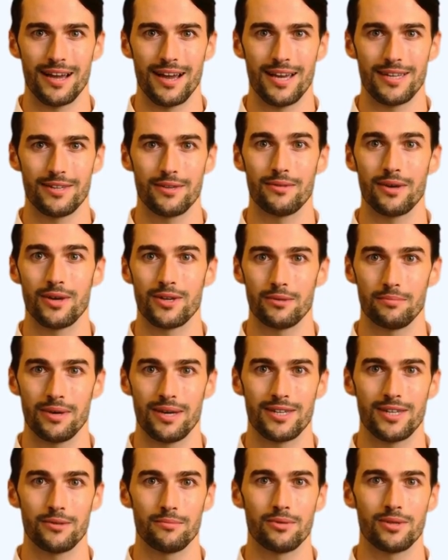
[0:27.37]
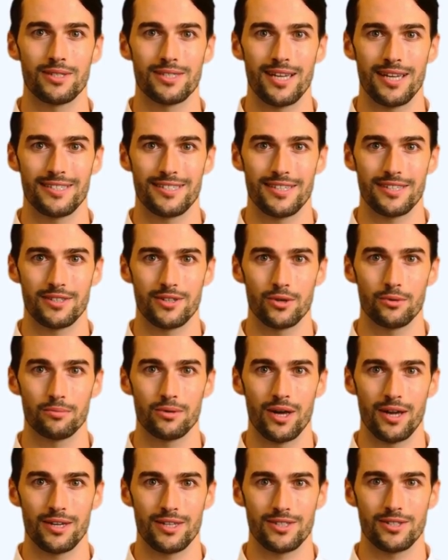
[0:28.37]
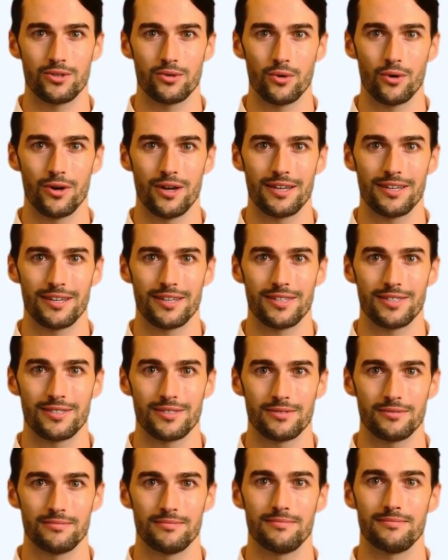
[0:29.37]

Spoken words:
and developing and protecting new products or ideas.